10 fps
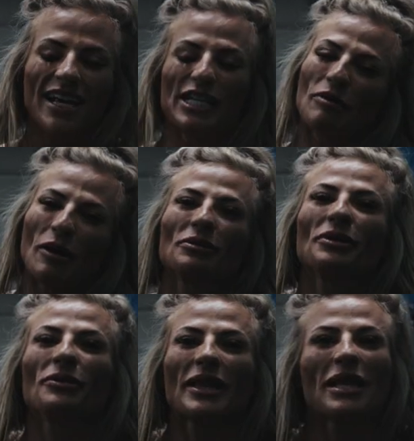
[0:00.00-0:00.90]
is
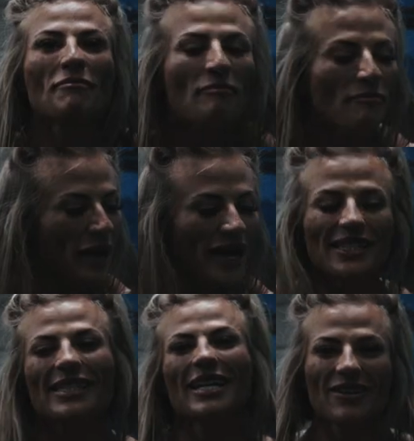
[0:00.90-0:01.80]
probably one of the
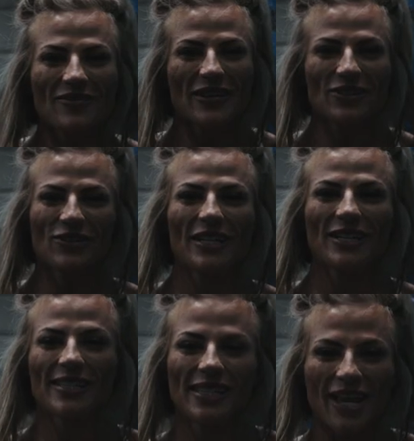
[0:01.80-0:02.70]
best
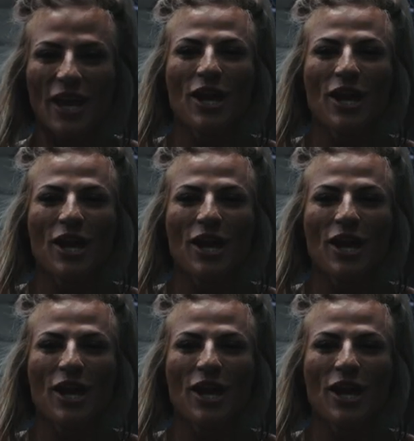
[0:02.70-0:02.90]
inventions